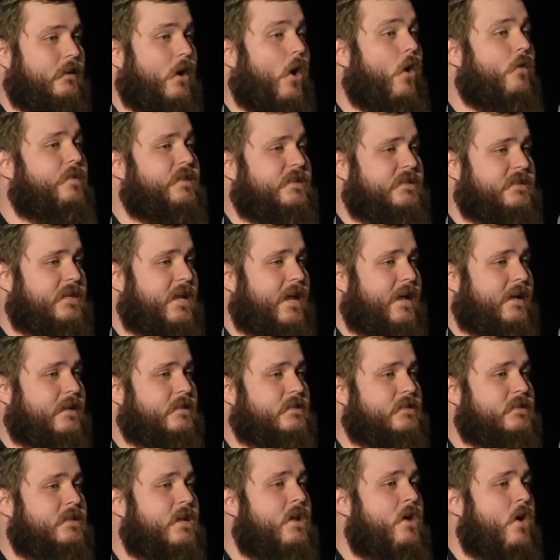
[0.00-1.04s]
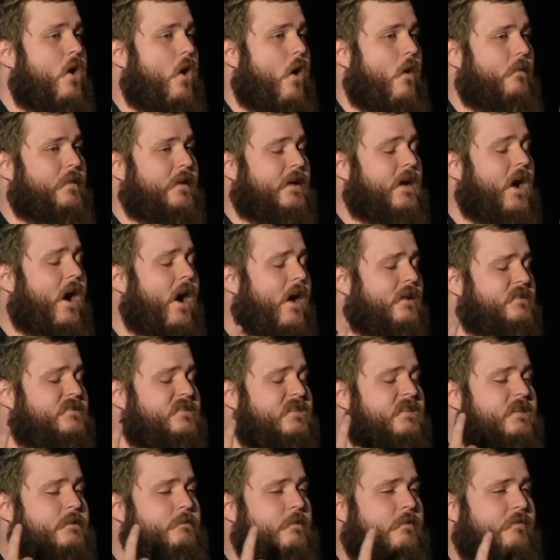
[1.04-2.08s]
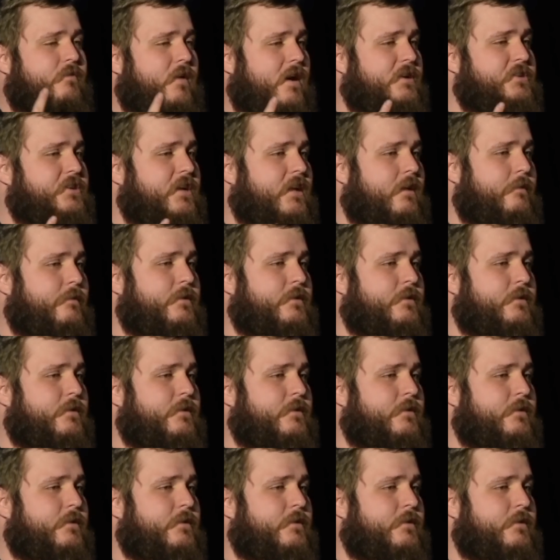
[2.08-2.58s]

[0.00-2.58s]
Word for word: All the tics, all the constantly refreshing